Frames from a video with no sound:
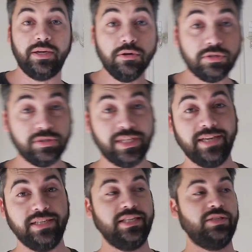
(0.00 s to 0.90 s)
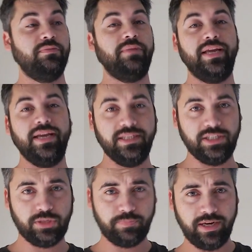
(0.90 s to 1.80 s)
go-to stand is this one by here. It's a
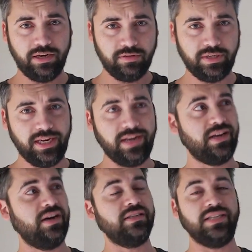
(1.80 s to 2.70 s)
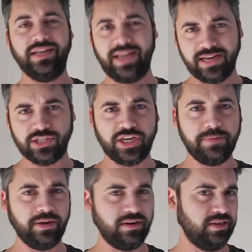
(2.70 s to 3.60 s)
spring-loaded Len Carter. Again,
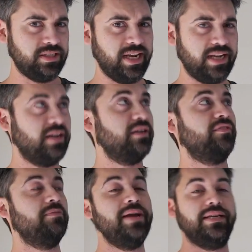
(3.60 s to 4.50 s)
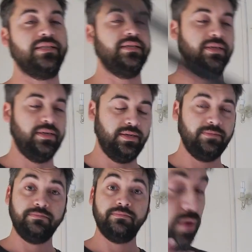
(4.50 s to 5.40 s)
cheap. I got it second-hand off a mate.
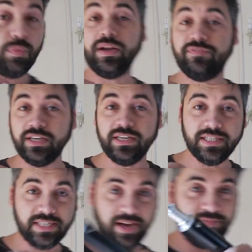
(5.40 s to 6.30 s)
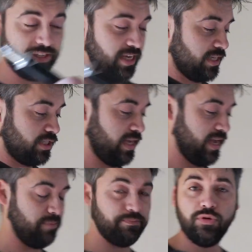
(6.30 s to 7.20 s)
What I've done is I've attached
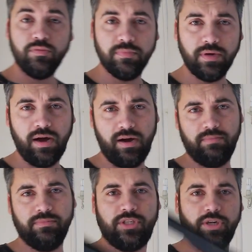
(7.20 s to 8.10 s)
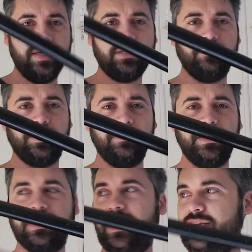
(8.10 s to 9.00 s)
a boom arm to it, which
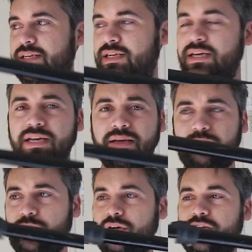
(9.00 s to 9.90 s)
means I can put a